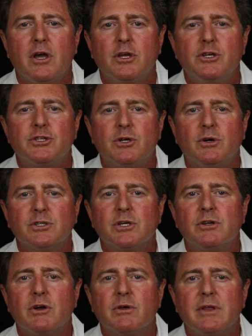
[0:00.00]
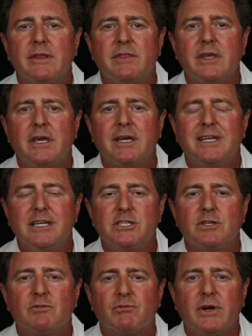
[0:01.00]
You should also know that the
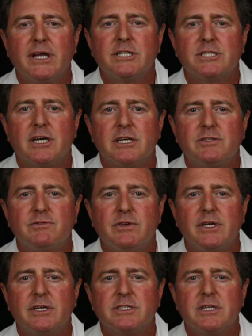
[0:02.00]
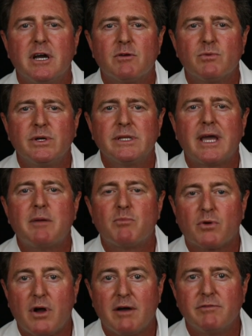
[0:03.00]
initial franchise fee is not really a
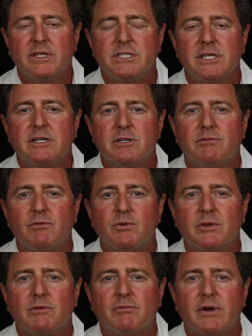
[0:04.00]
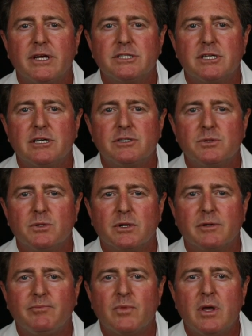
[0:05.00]
profit center for the
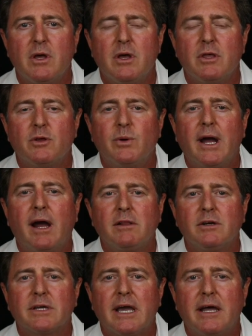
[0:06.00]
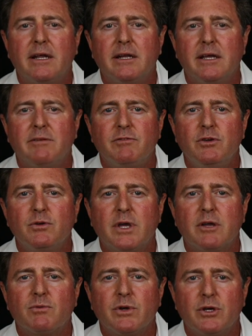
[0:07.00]
franchisor. The way I look at it, if you
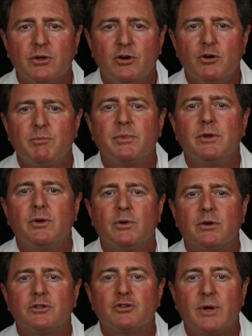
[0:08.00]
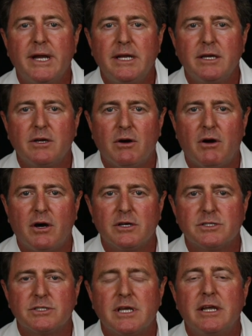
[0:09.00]
can recoup your training
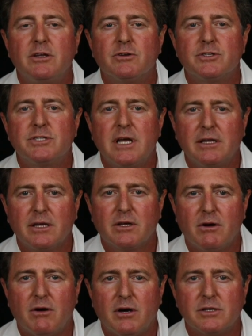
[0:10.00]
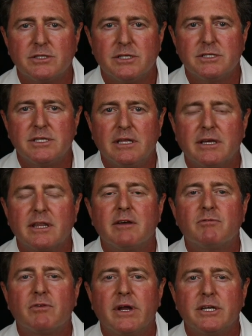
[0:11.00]
costs and your selling costs in selling
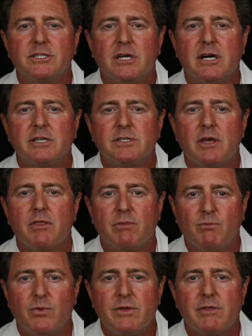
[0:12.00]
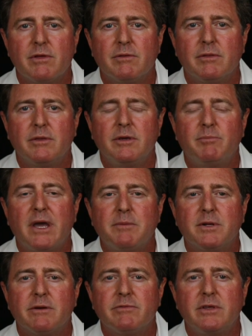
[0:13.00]
that franchise with the
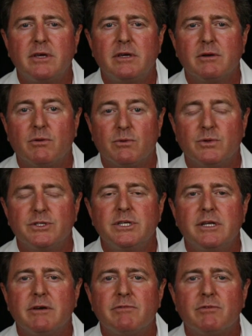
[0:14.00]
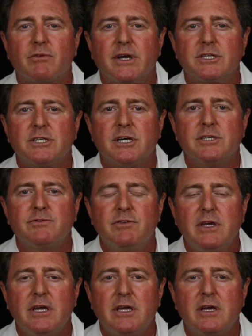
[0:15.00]
payment of or receipt of the franchise
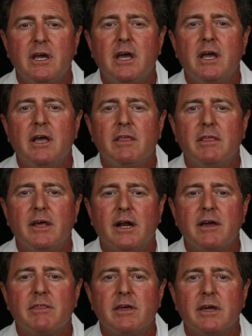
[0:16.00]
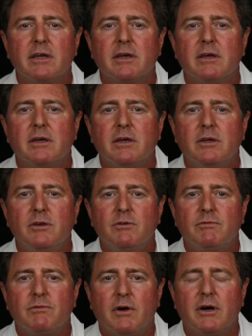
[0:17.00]
fee, then I think
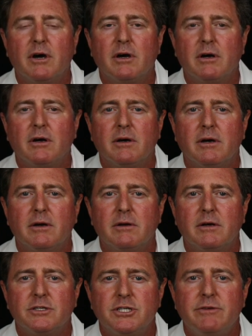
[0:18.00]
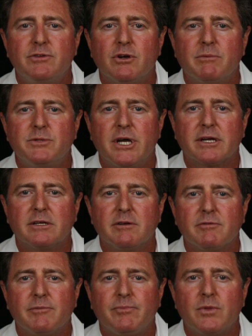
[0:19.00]
you've achieved your
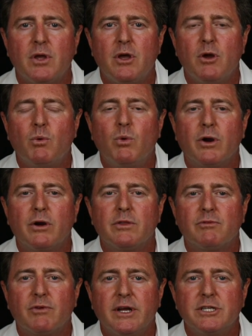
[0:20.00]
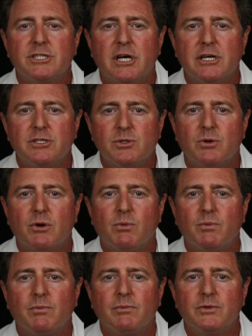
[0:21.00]
objective. Where the
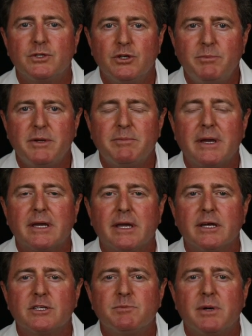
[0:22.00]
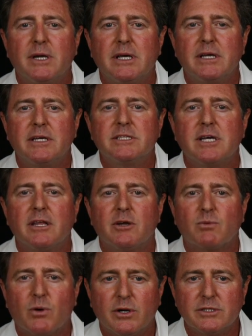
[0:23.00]
franchisor should be making its money is on
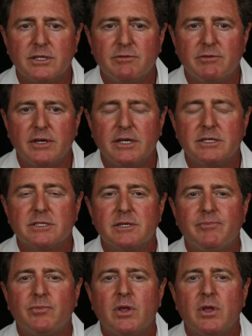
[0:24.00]
the royalty fees.